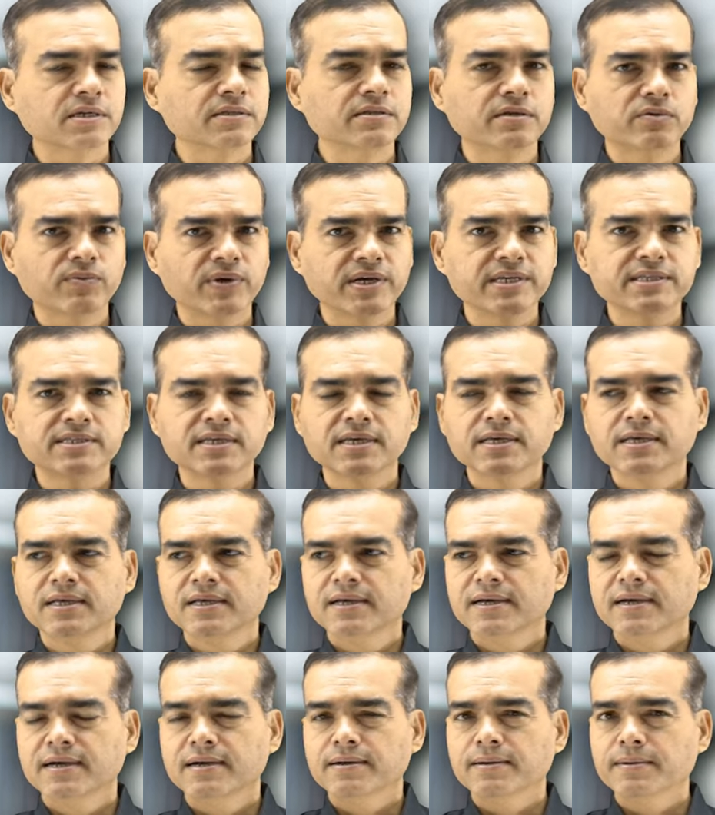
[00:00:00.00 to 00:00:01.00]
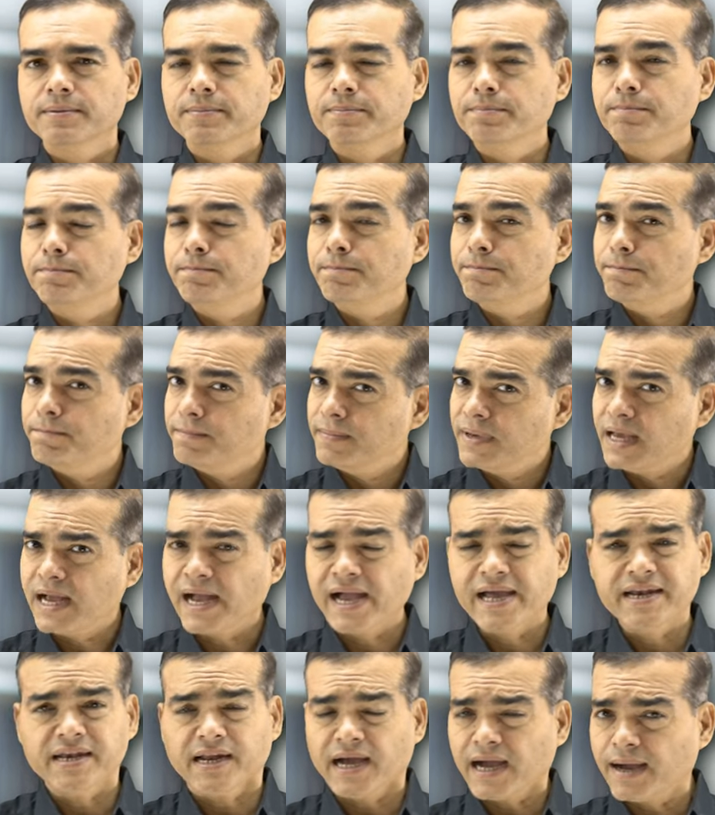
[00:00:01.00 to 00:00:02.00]
Otherwise, I'm
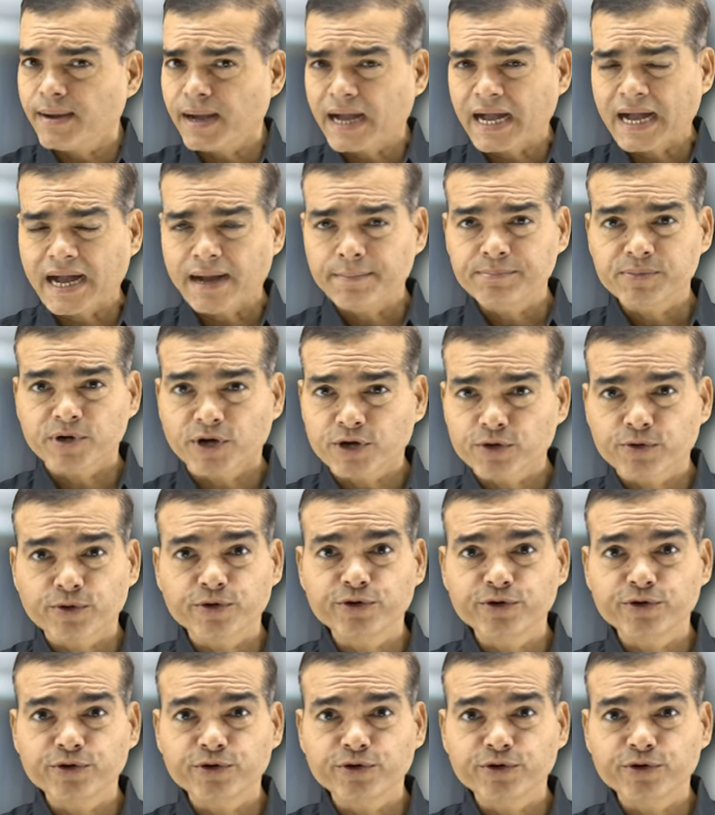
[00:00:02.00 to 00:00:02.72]
not